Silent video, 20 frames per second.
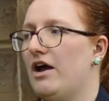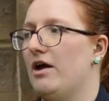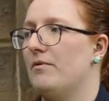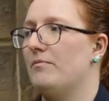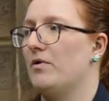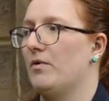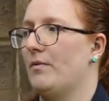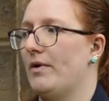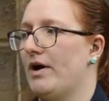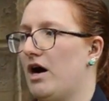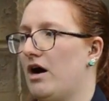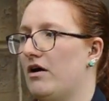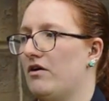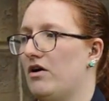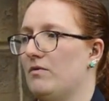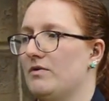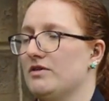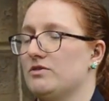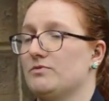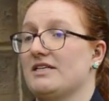but we are
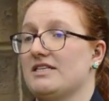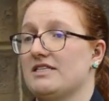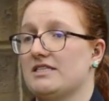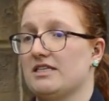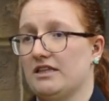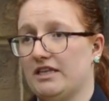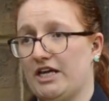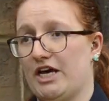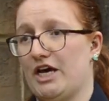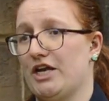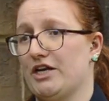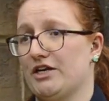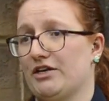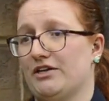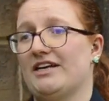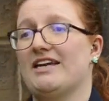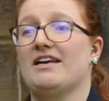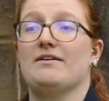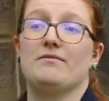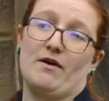always willing to learn
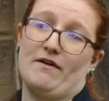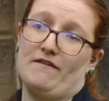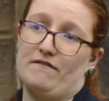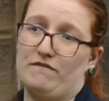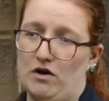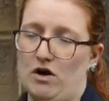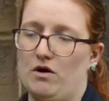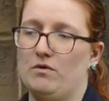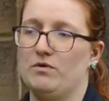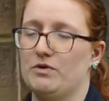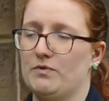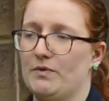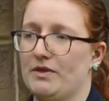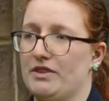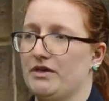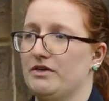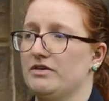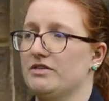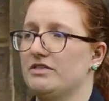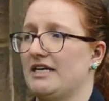and keep going forward with
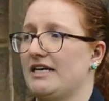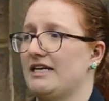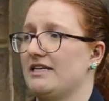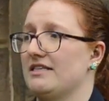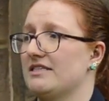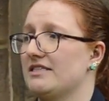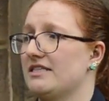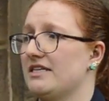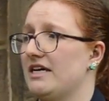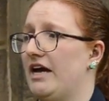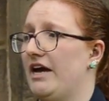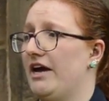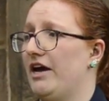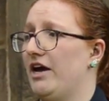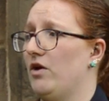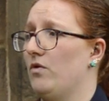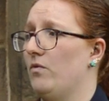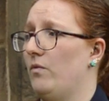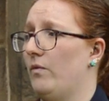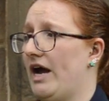those things.
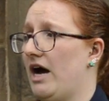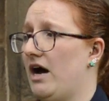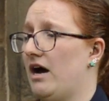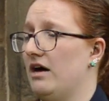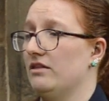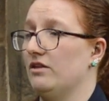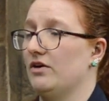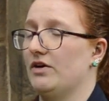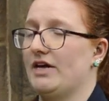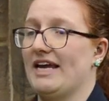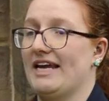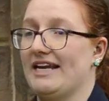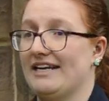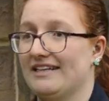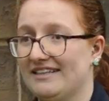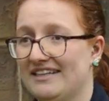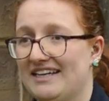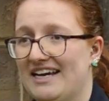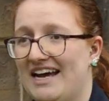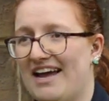We are looking
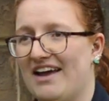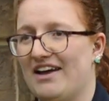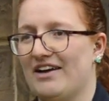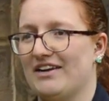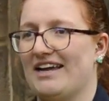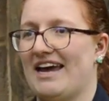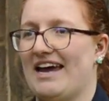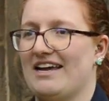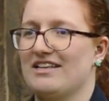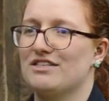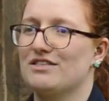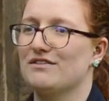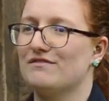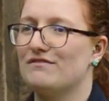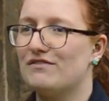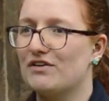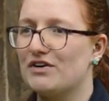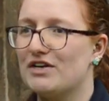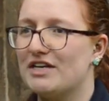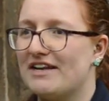at getting some
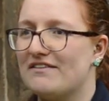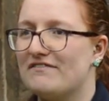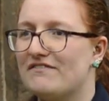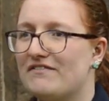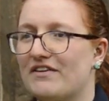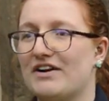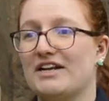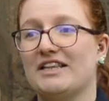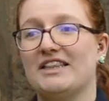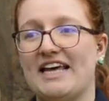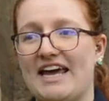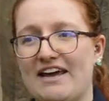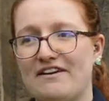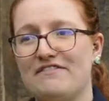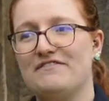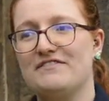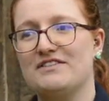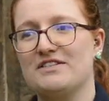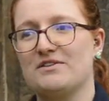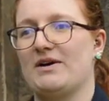funding for a
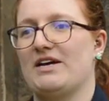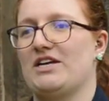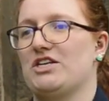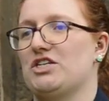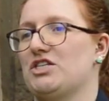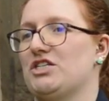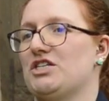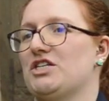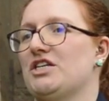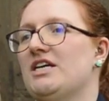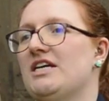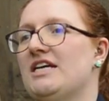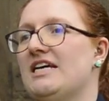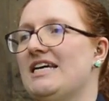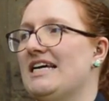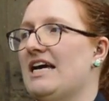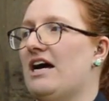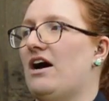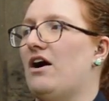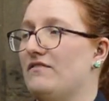lift, which
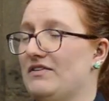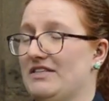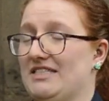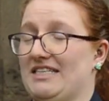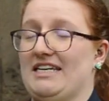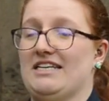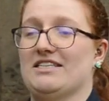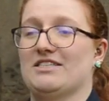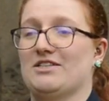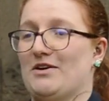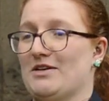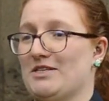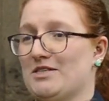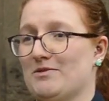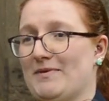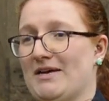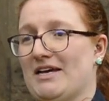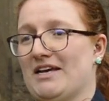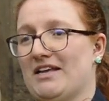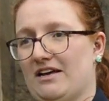obviously is going to
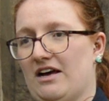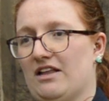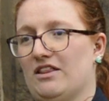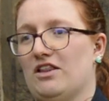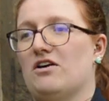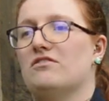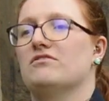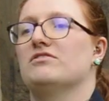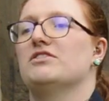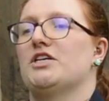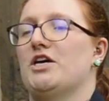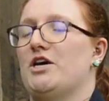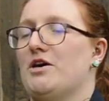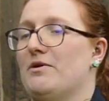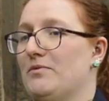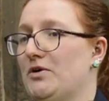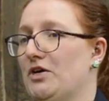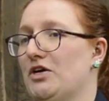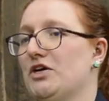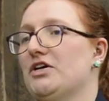be a
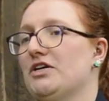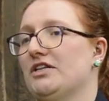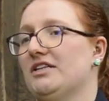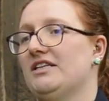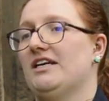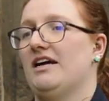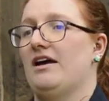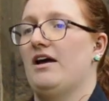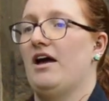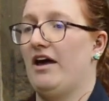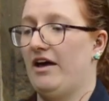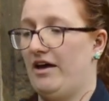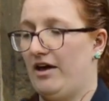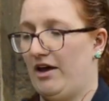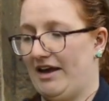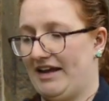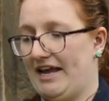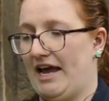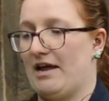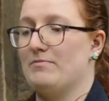long-term goal,
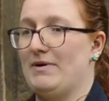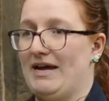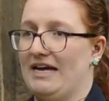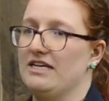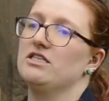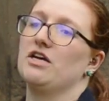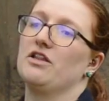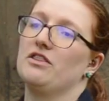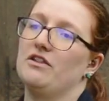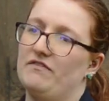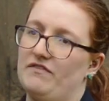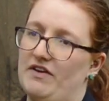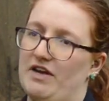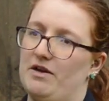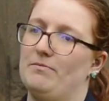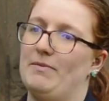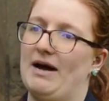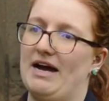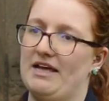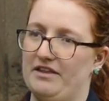again based on the
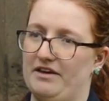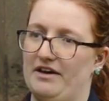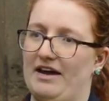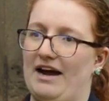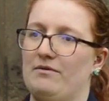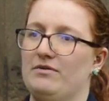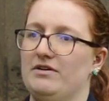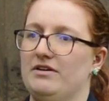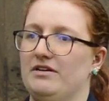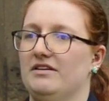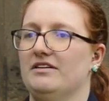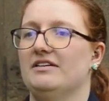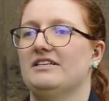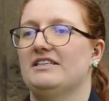feedback that our